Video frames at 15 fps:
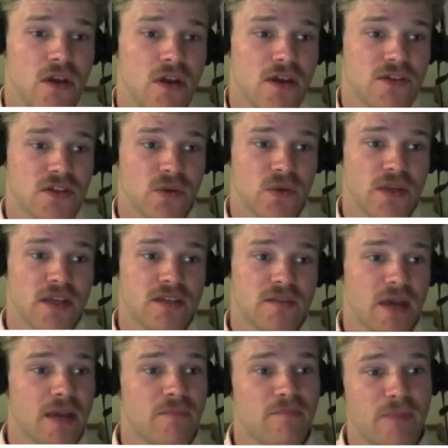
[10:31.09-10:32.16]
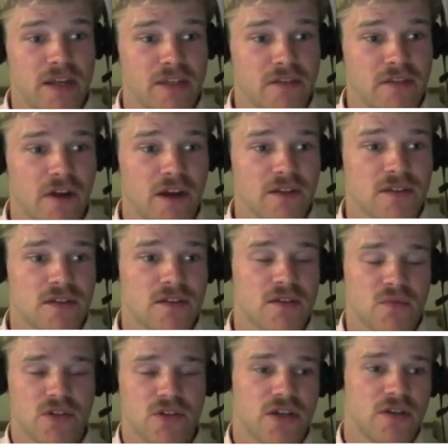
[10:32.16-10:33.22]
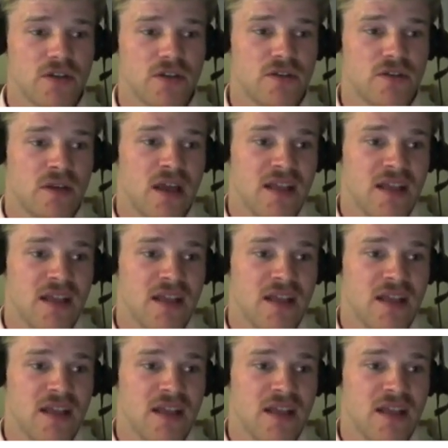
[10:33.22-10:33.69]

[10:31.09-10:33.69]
So we need to make better devices which can